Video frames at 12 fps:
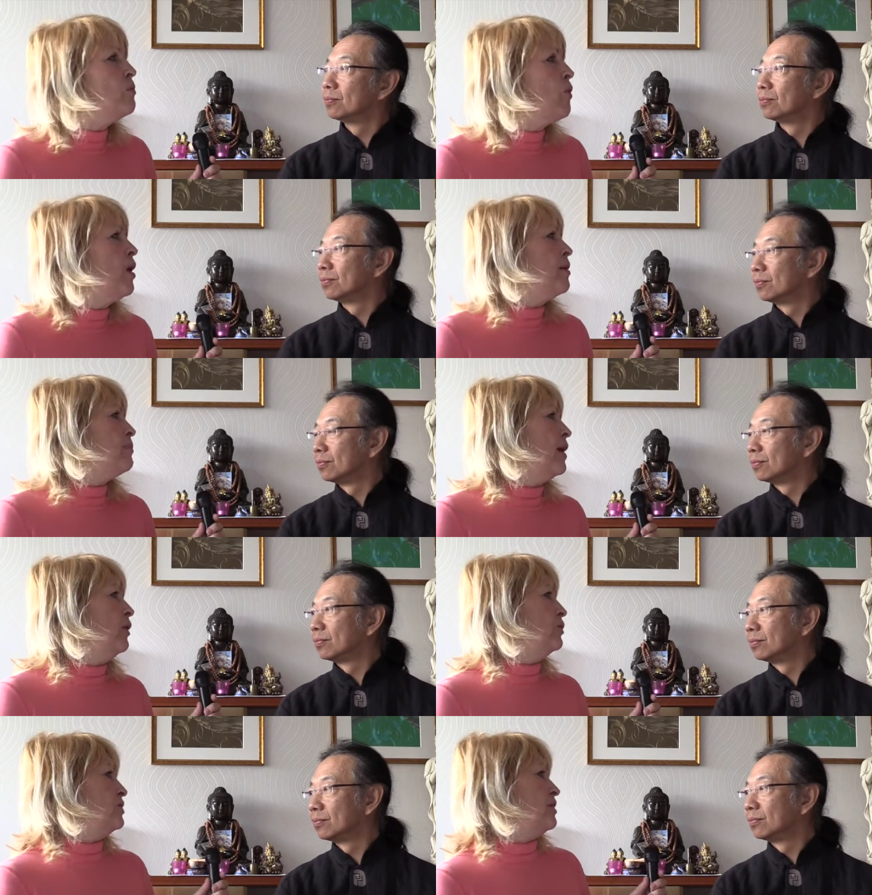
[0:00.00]
Speaker 1: more
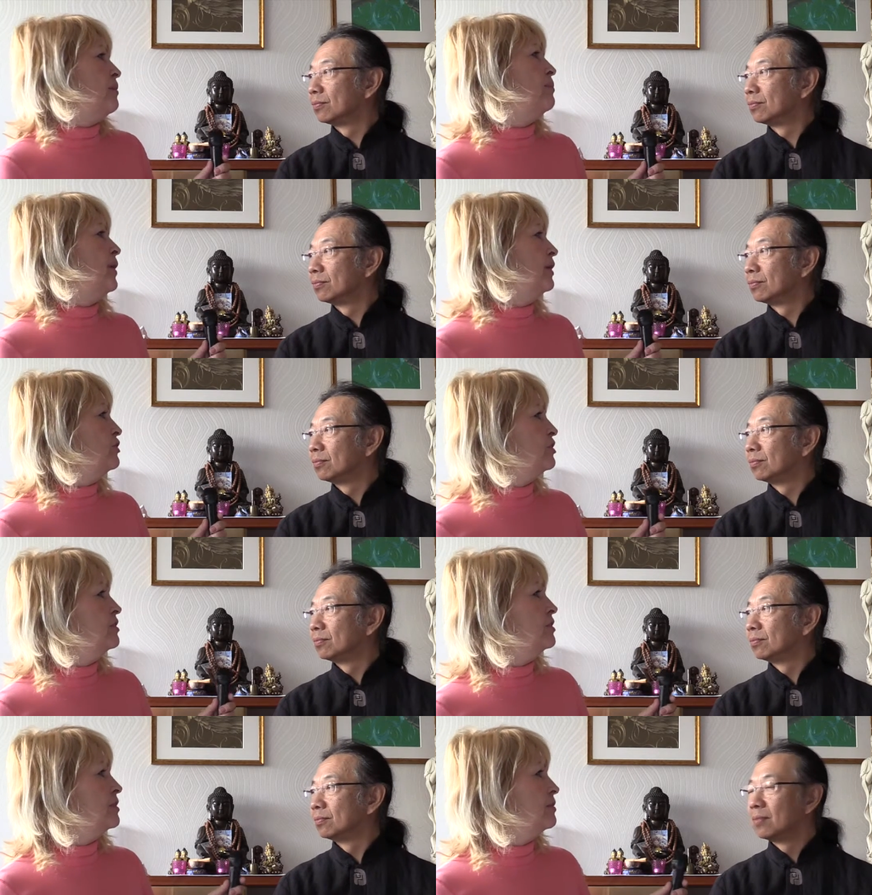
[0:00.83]
about the
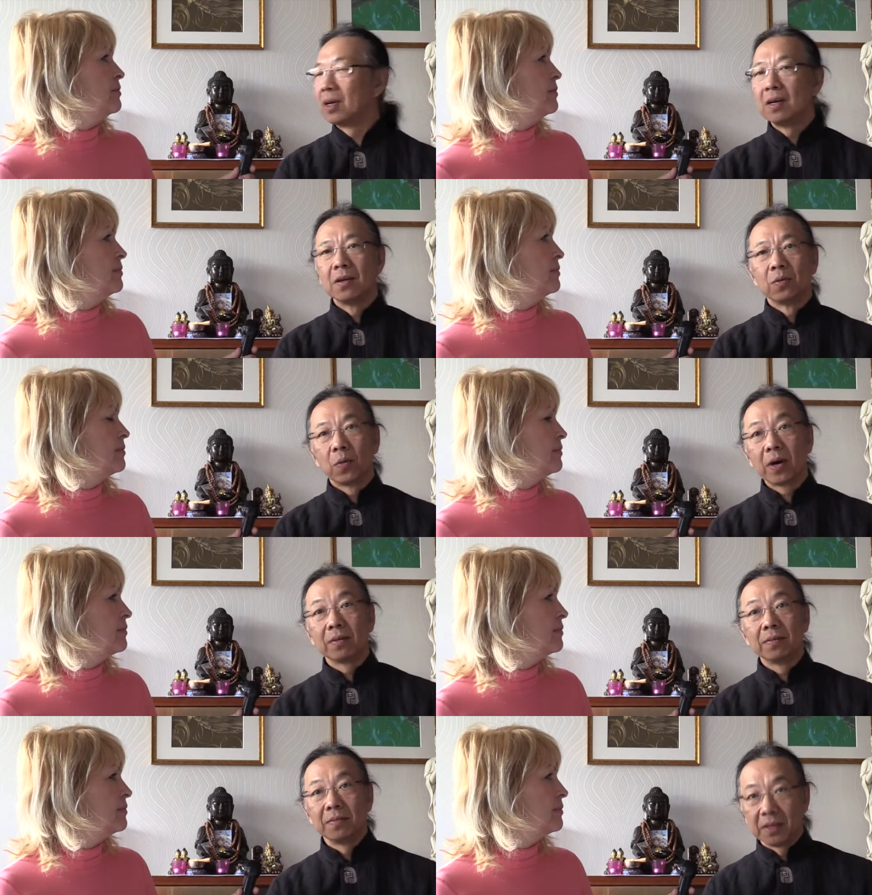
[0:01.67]
patient?
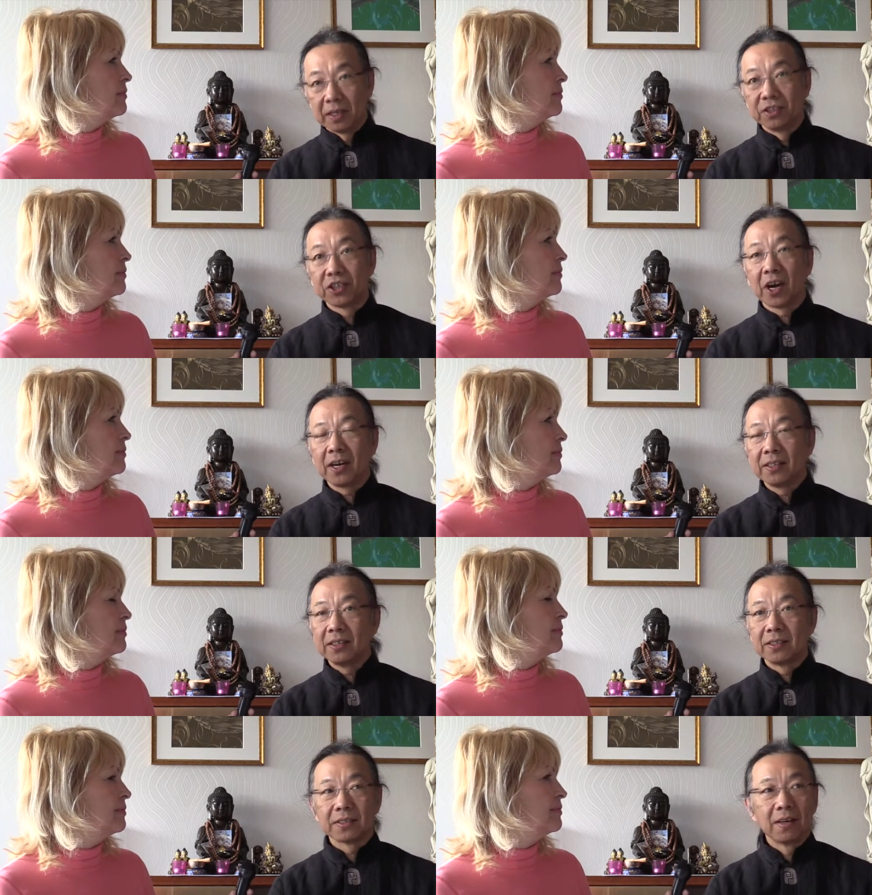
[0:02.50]
Speaker 2: Well, in
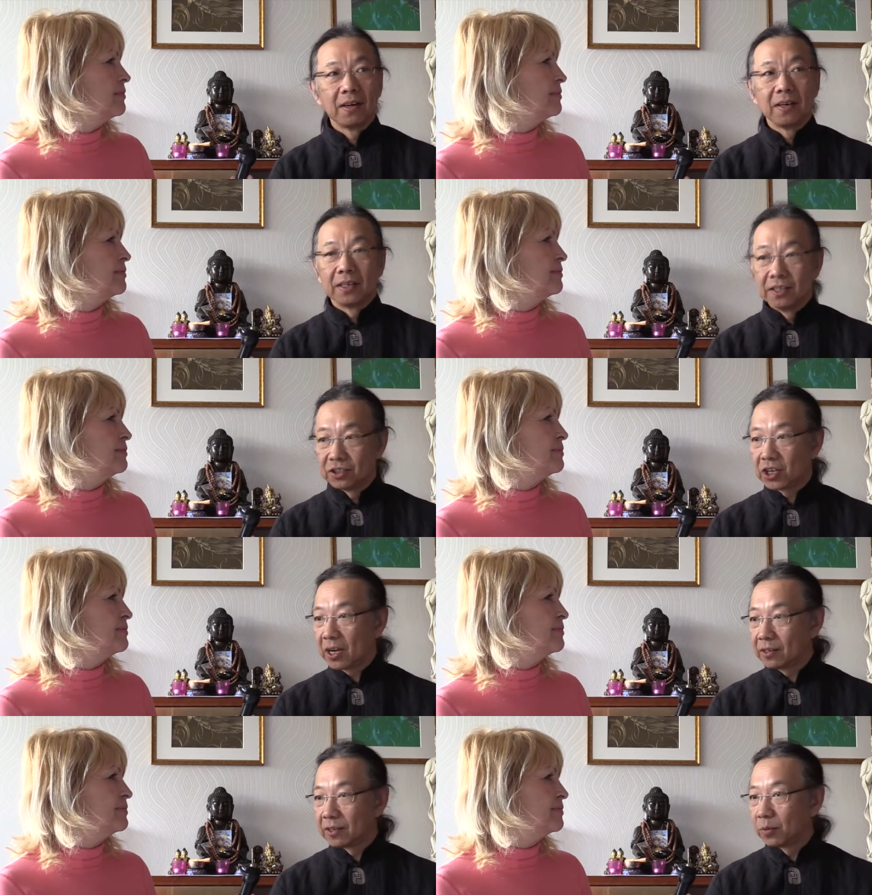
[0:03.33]
Chinese, in
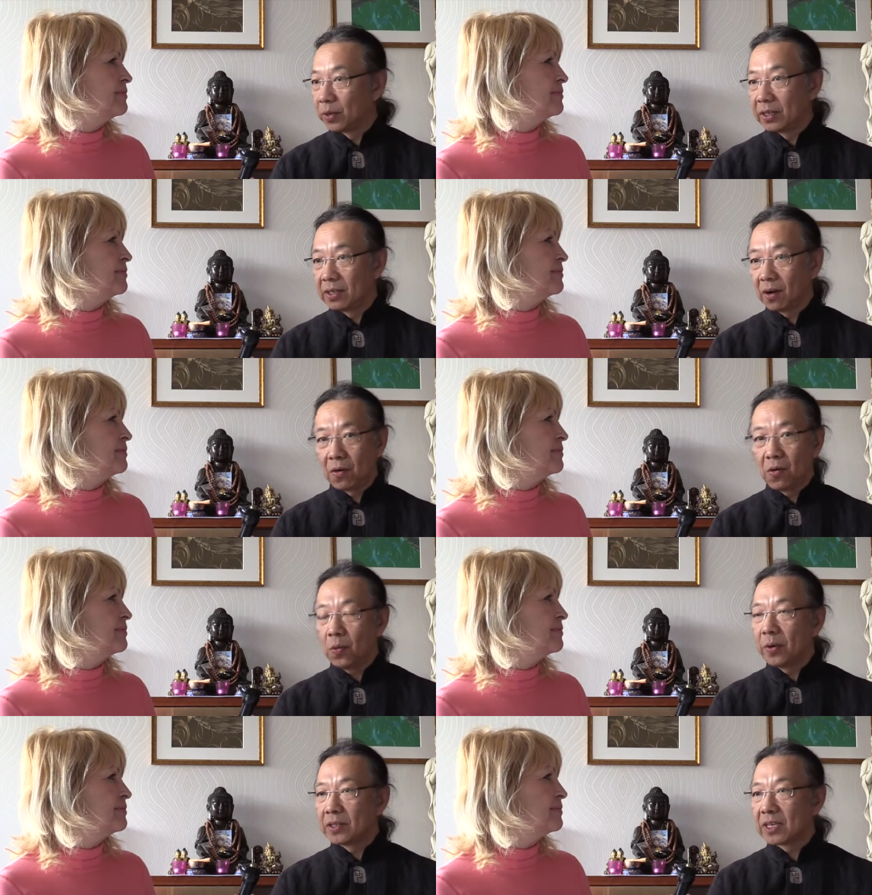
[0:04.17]
China, we
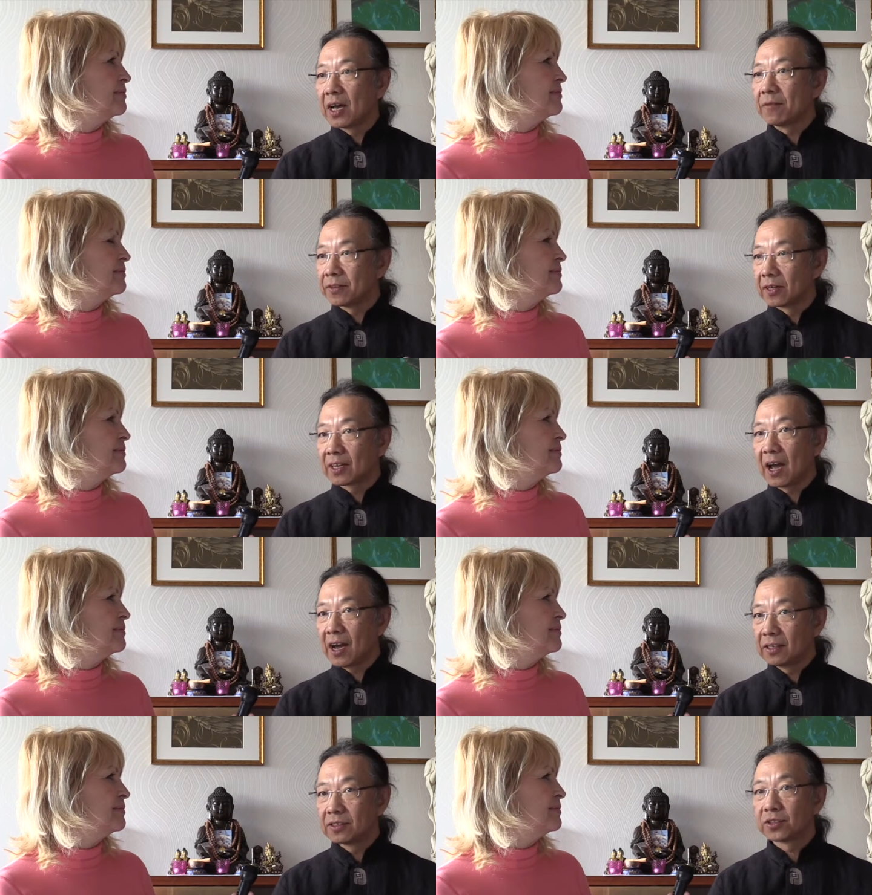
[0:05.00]
always have a
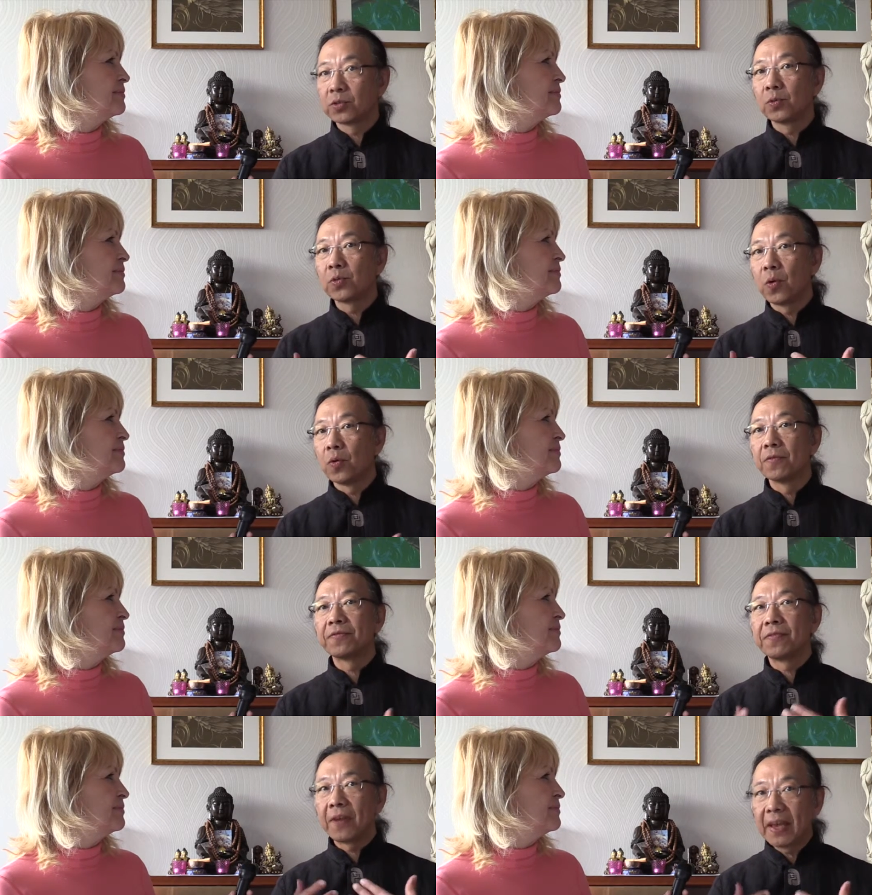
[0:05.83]
kind of
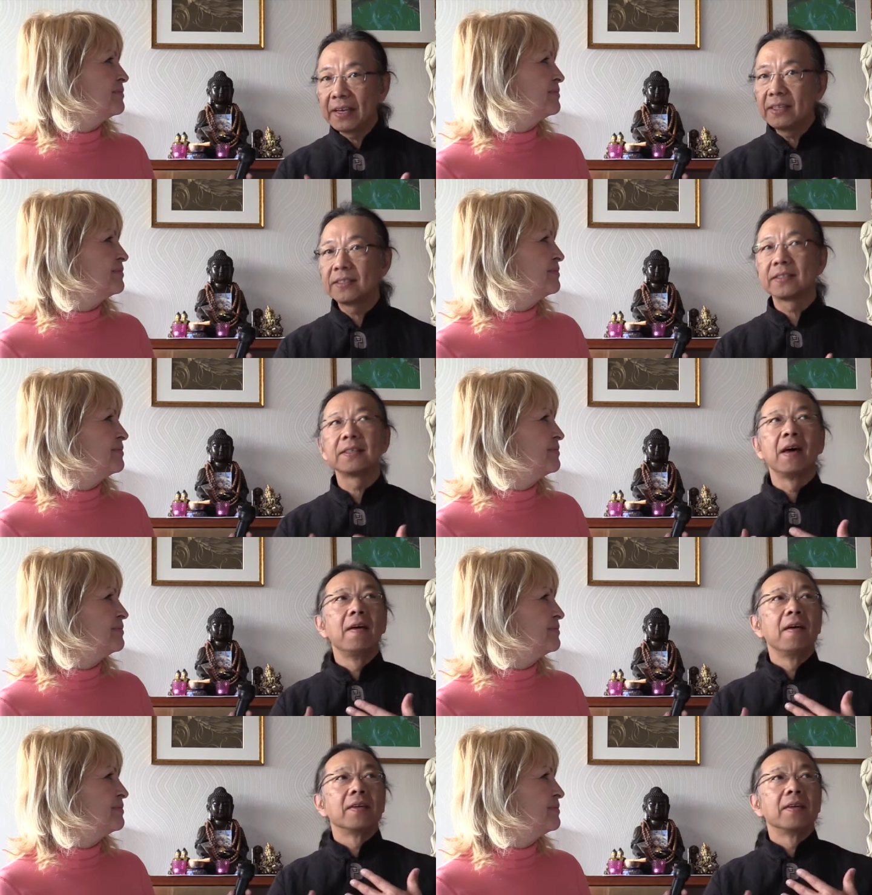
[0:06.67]
so-called face